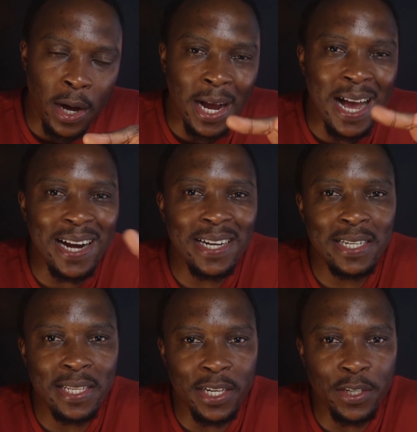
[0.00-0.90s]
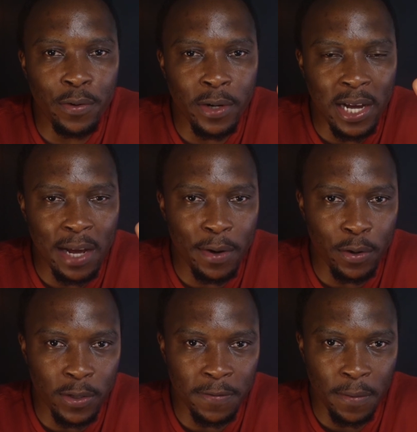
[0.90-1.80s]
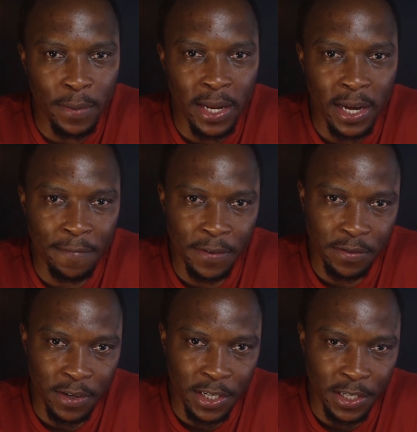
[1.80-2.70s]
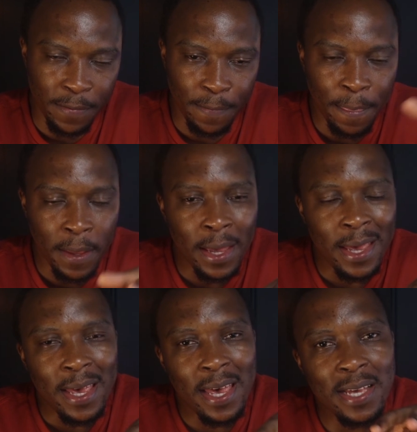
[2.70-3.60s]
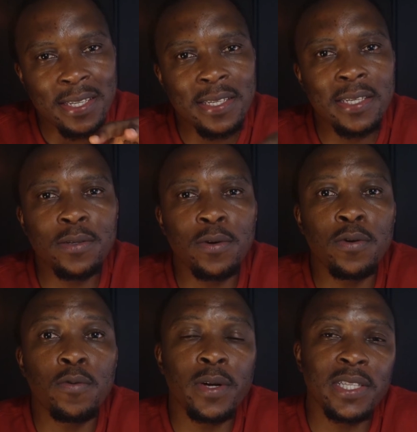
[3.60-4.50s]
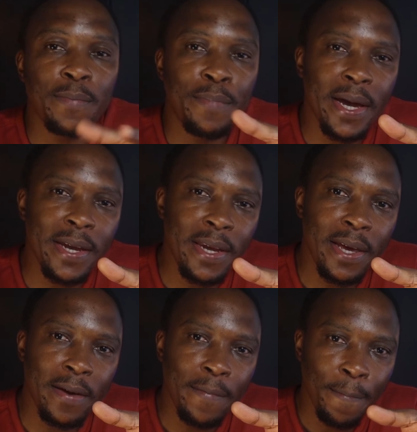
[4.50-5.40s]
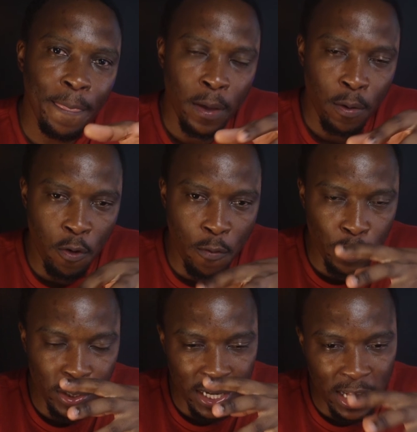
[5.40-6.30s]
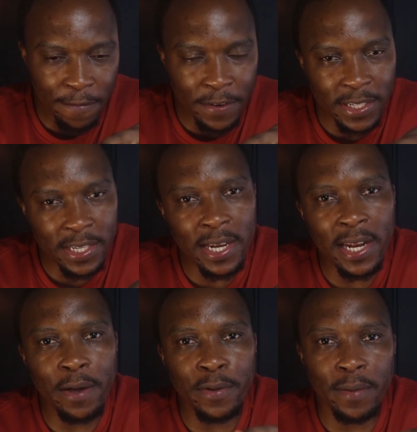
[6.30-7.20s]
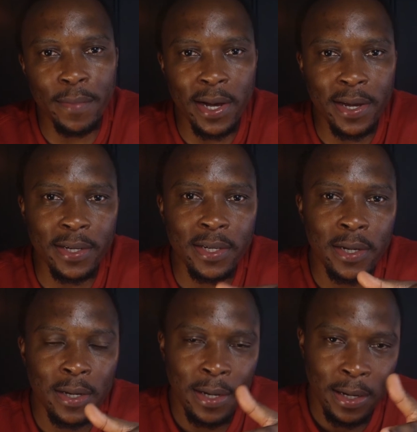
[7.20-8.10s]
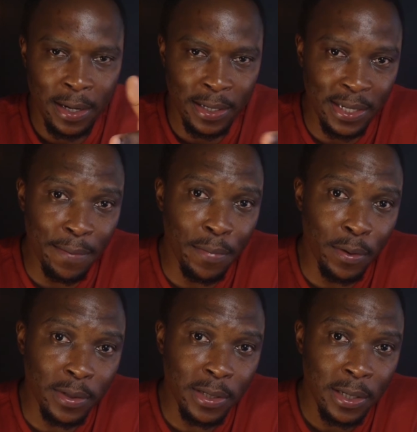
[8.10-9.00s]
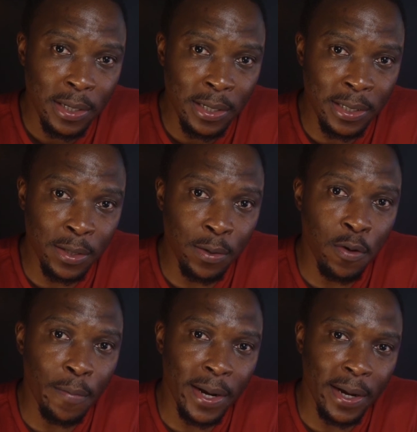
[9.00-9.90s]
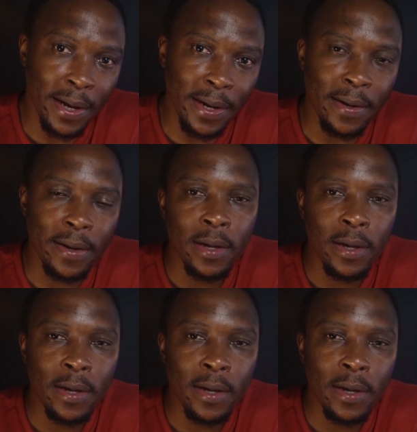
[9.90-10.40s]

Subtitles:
are guaranteed that you're going to come across familiar infrastructure. As Cisco was the pioneer, almost every CLI on the market resembles a Cisco command line.